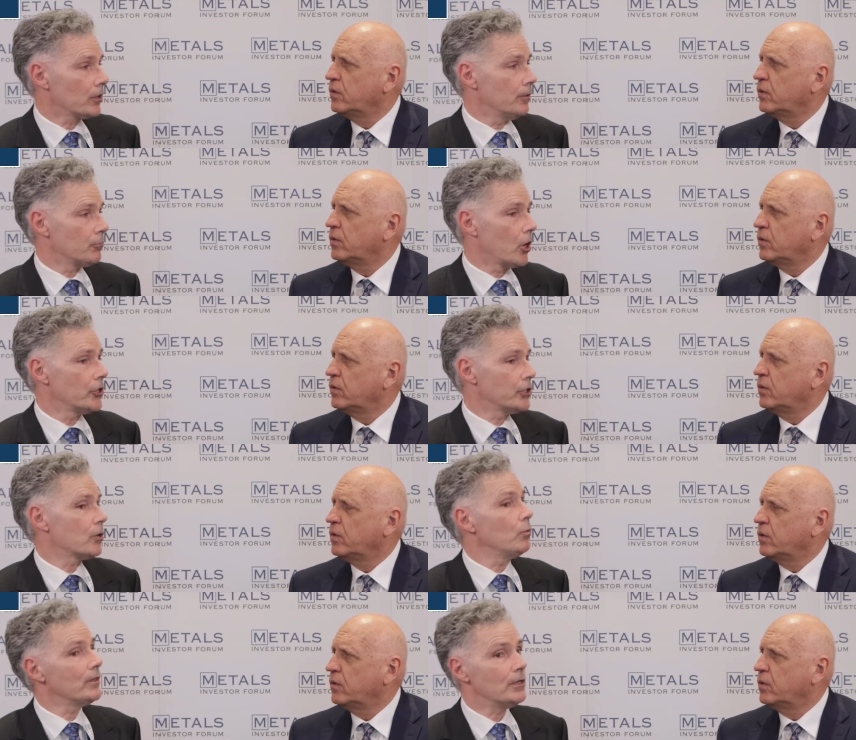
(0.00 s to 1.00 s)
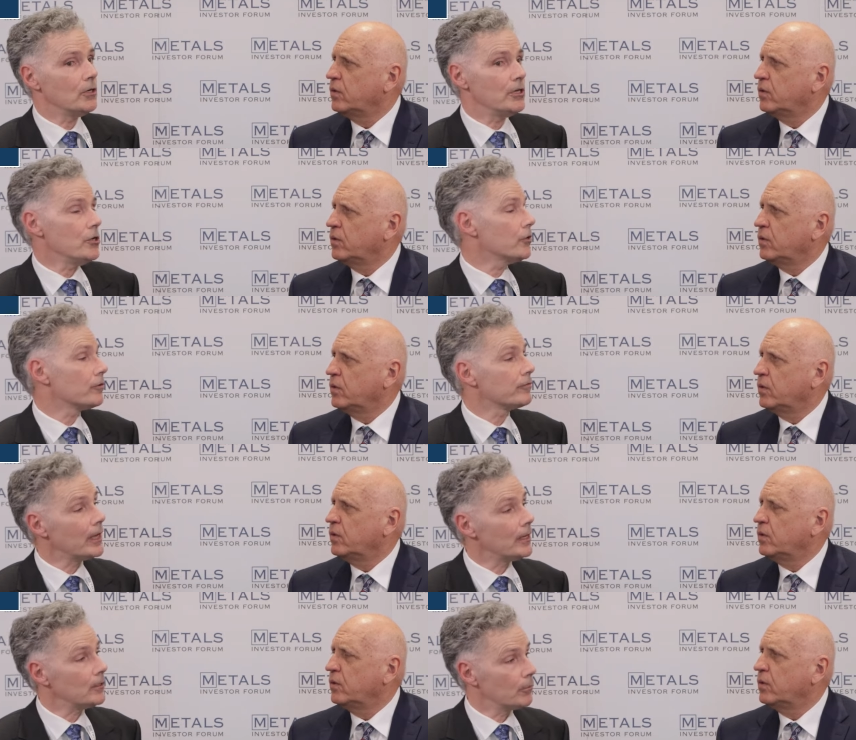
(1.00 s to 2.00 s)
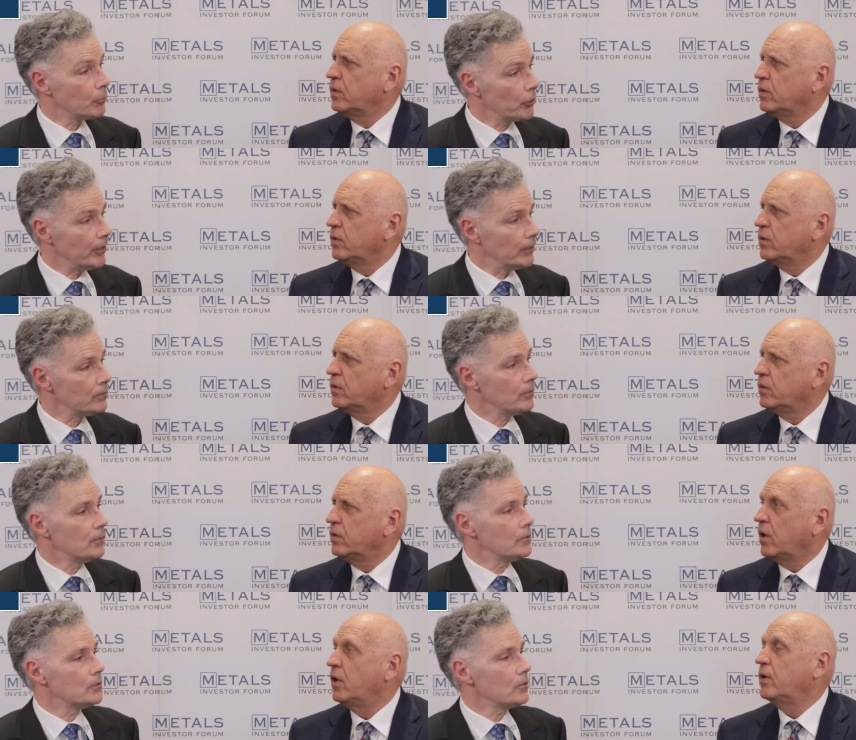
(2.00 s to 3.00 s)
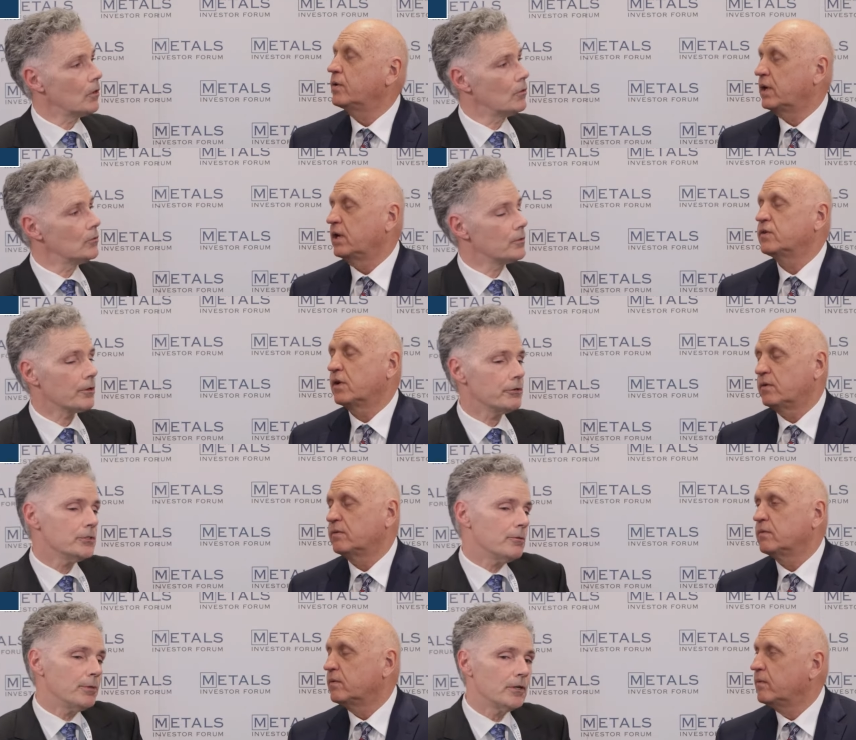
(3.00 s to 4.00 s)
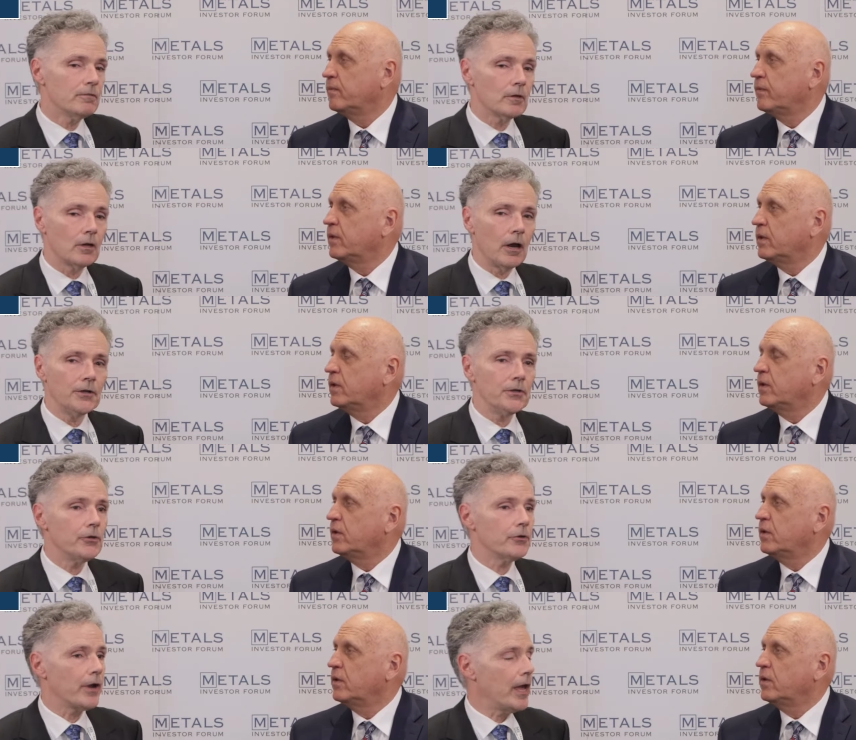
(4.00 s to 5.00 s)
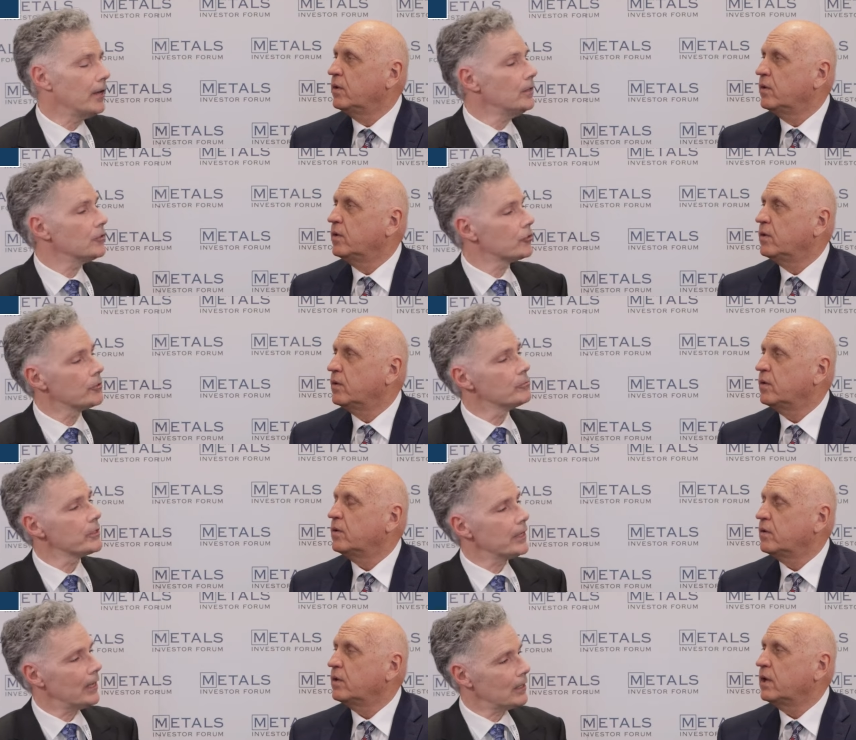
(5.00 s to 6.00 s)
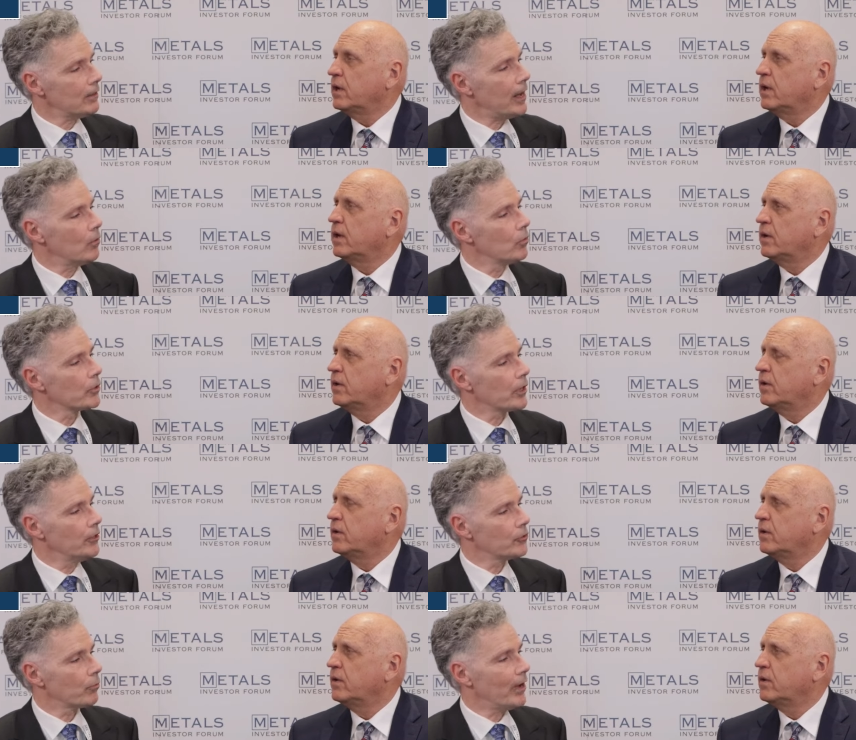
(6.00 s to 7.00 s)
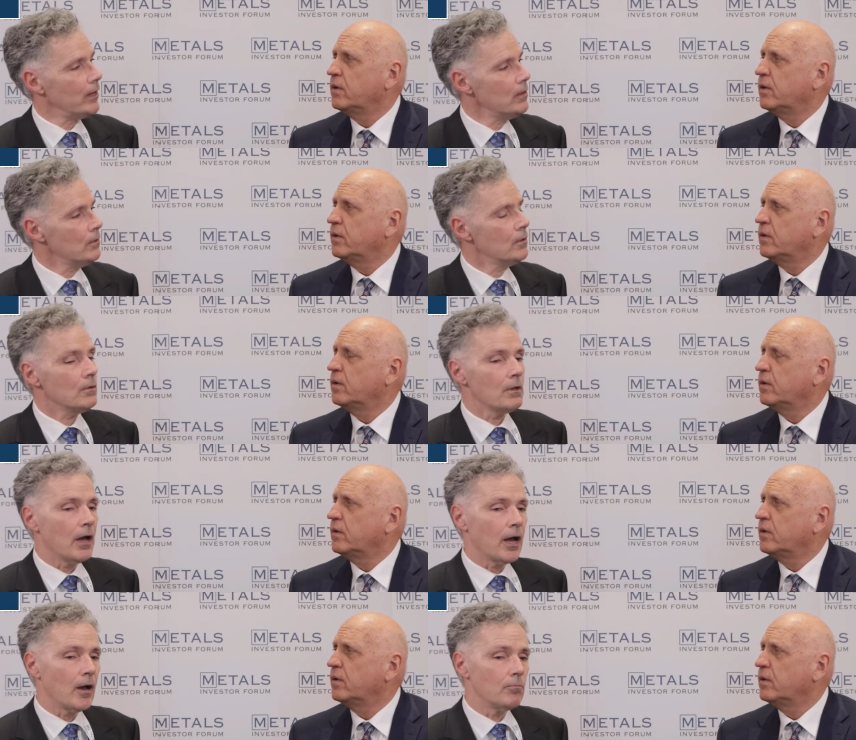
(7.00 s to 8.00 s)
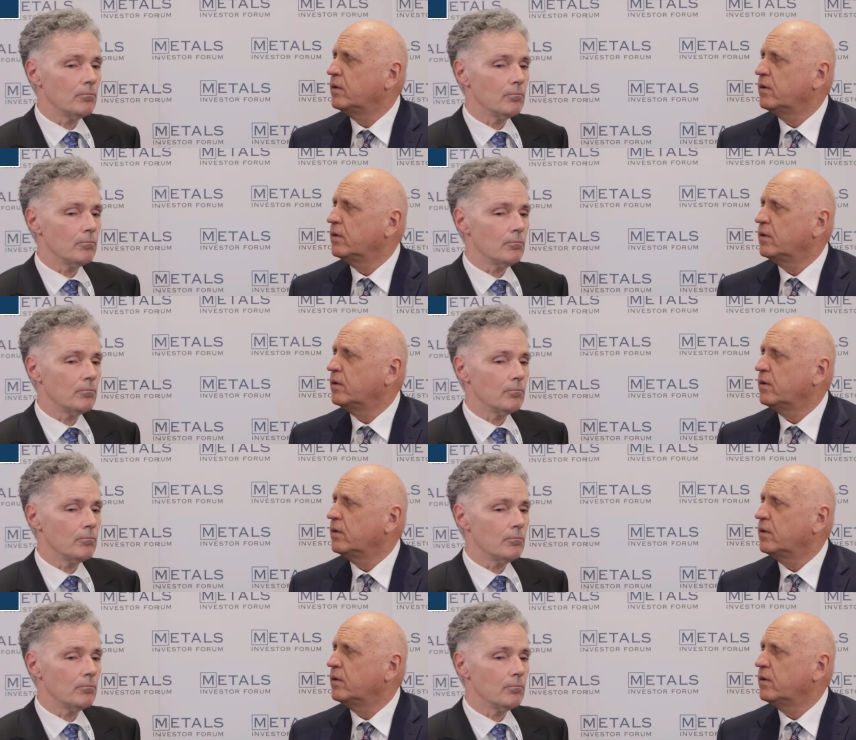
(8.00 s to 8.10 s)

Speaker 1: project within a year of getting the permit. Oh, so, okay. there is a bit of a gun to your head in terms of getting yeah, that yeah. work underway. Um,